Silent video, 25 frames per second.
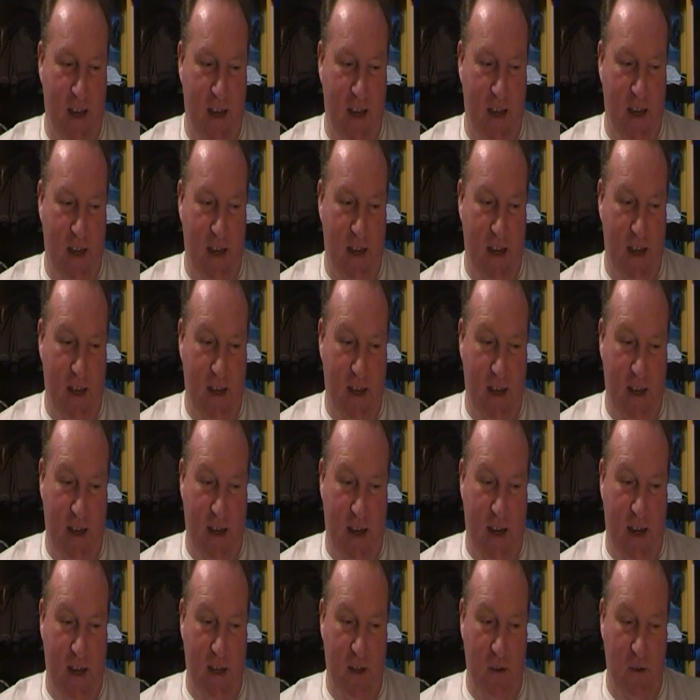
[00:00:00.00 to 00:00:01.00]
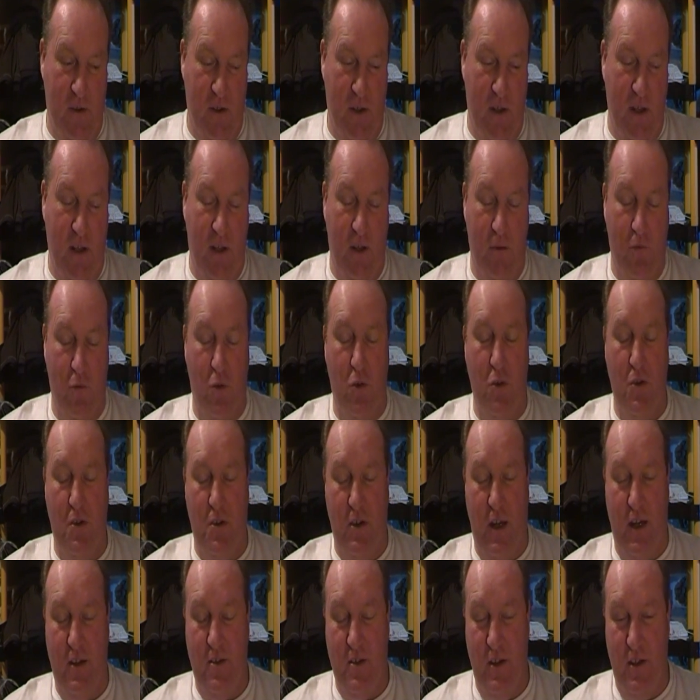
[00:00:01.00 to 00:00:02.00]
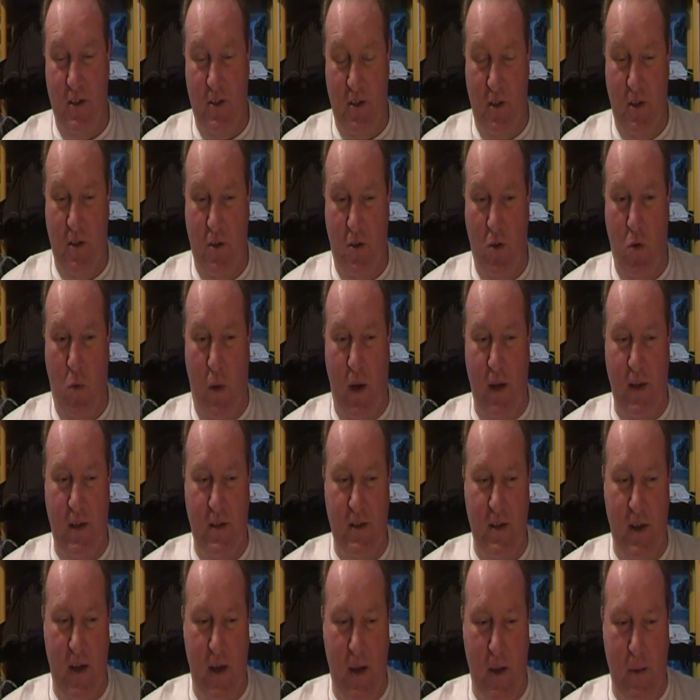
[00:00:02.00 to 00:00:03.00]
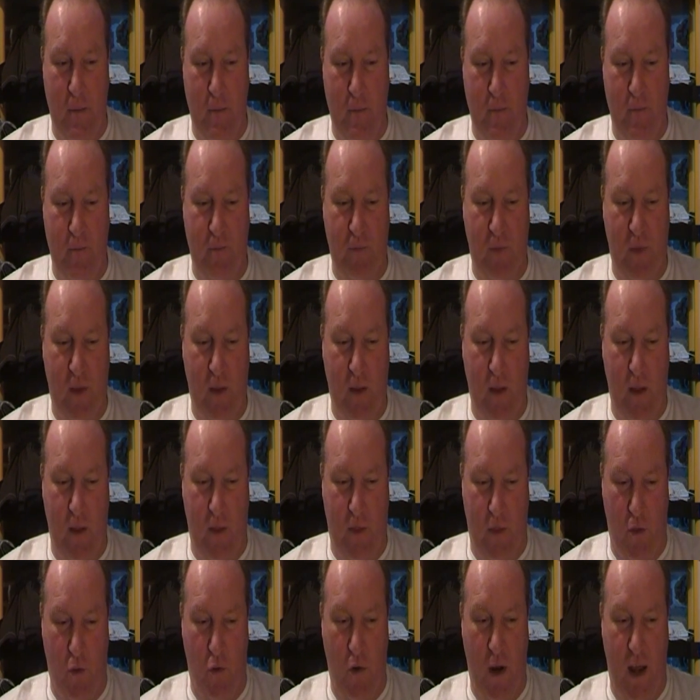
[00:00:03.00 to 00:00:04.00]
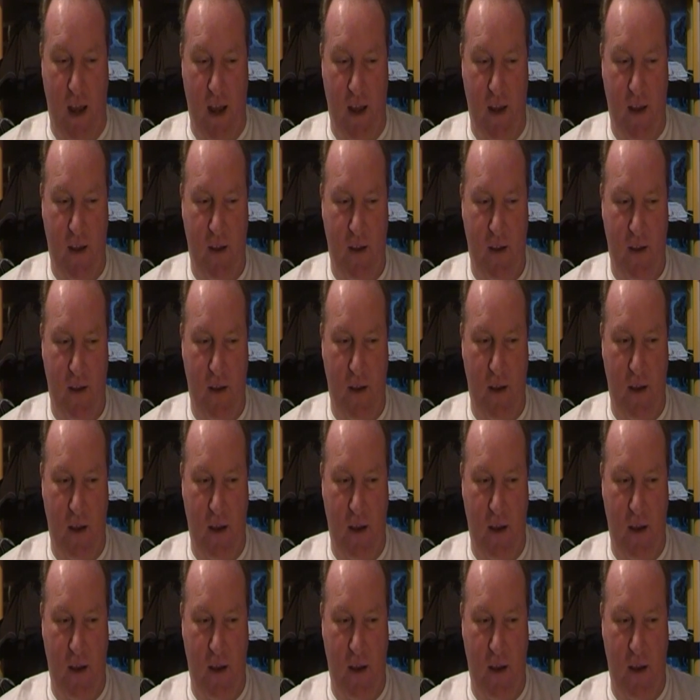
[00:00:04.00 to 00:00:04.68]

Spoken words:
I used to think of Russ as actually as a quite thorough